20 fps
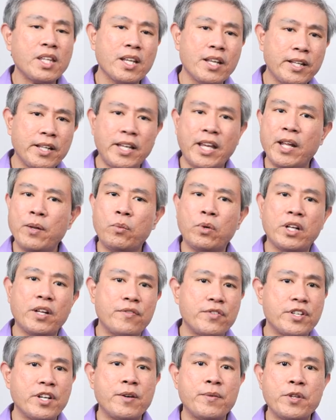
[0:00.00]
and again, what
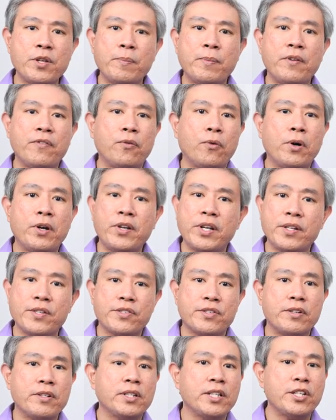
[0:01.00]
I've shared with you before, you can
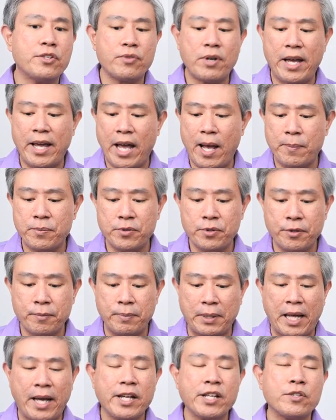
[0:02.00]
certainly try absolute
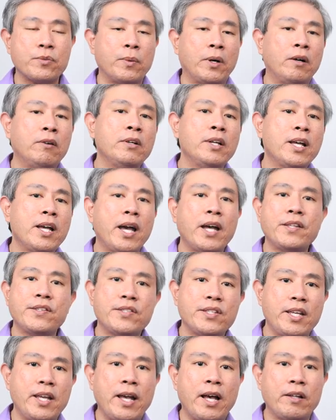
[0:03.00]
black as well and
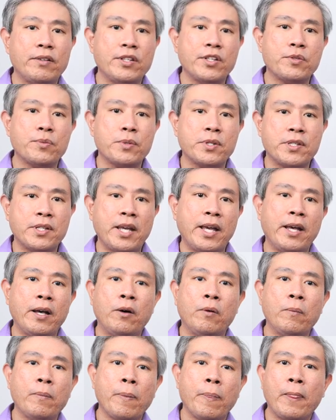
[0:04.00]
see how this would
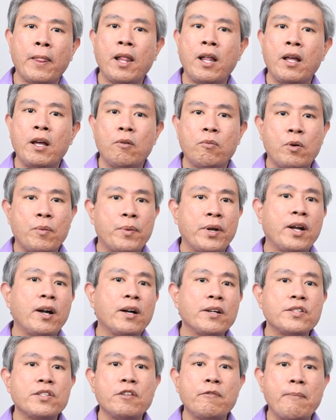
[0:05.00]
scale. With
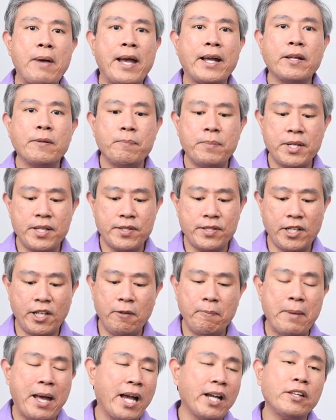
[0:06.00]
regards to Mac and
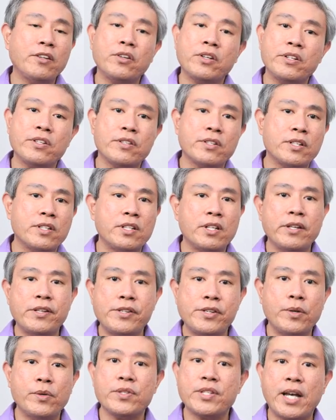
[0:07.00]
PC, Mac, you can
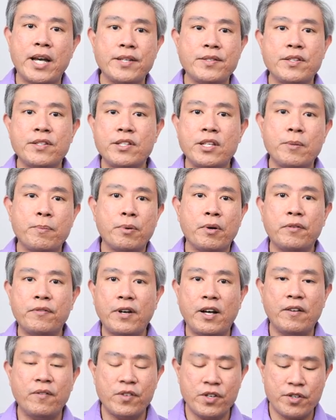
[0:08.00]
continue to use ICC
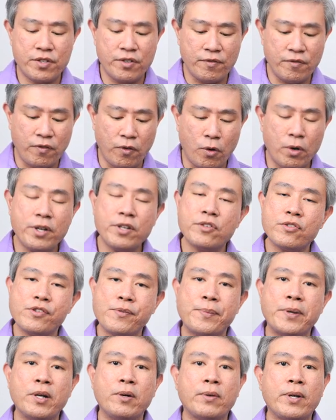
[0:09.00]
Profile version 4, you
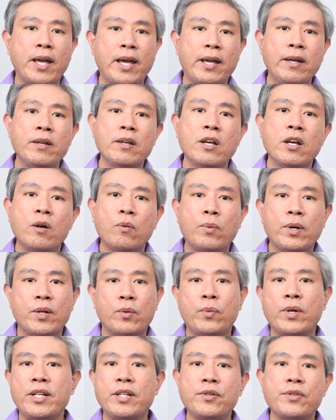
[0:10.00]
should be okay. With
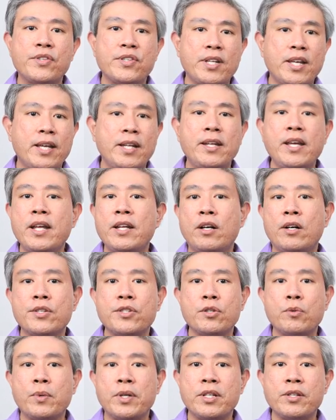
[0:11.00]
Windows 10 and
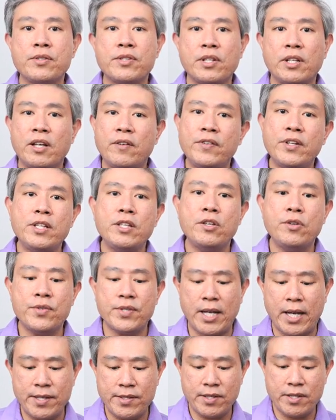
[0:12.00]
also Windows 11,
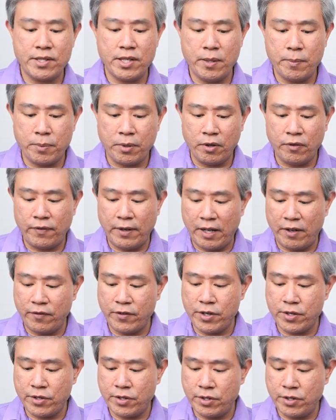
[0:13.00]
use ICC Profile
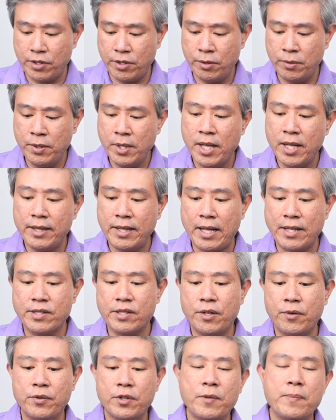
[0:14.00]
version 2.
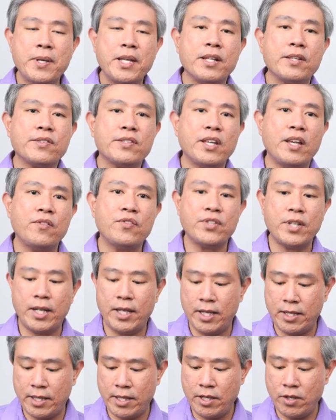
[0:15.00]
That's going to be the safe
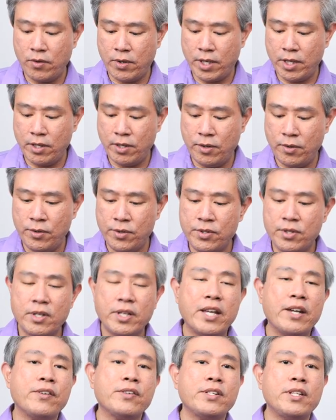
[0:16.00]
setting that you can use to
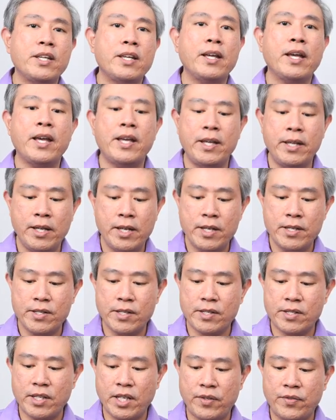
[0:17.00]
guarantee a
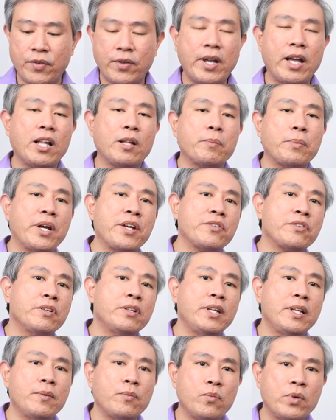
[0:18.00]
successful
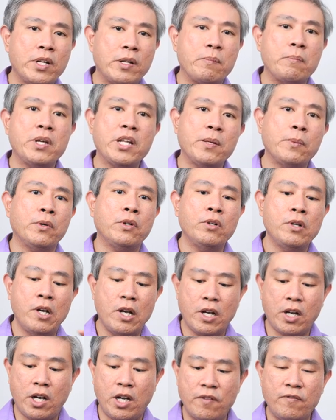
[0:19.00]
calibration with minimal
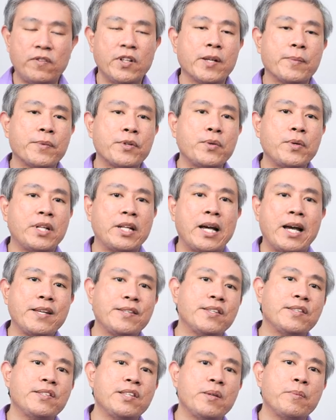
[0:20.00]
conflict between
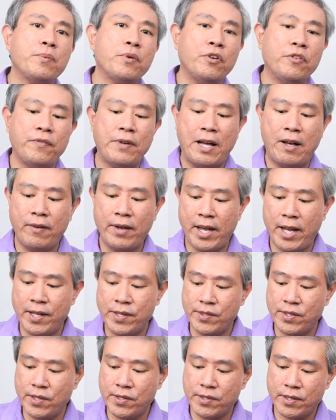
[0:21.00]
ICC Profile
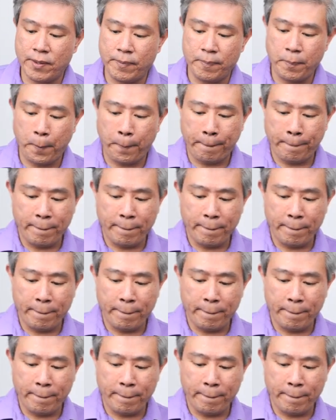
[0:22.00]
and system.